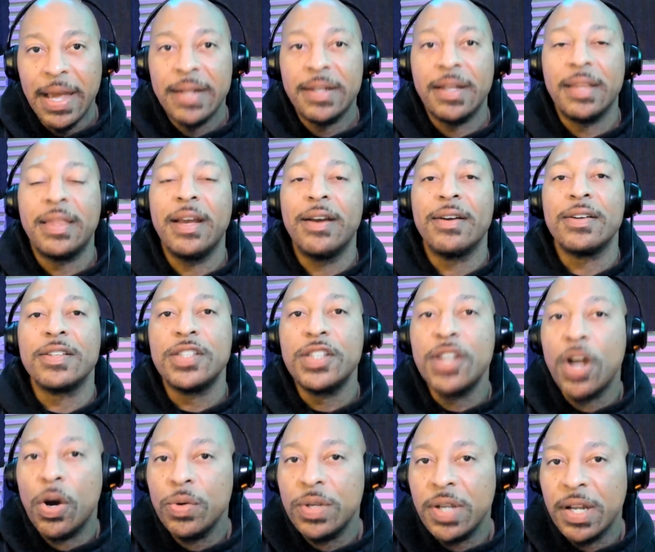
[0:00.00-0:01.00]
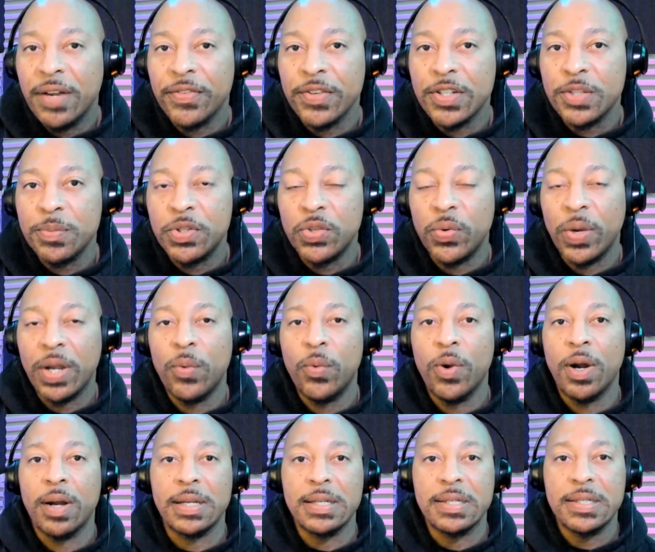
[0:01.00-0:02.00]
that there is no difference between
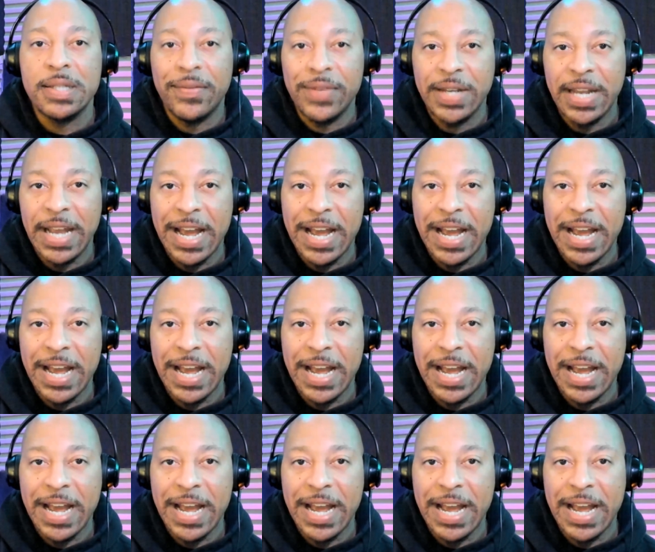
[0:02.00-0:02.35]
working 70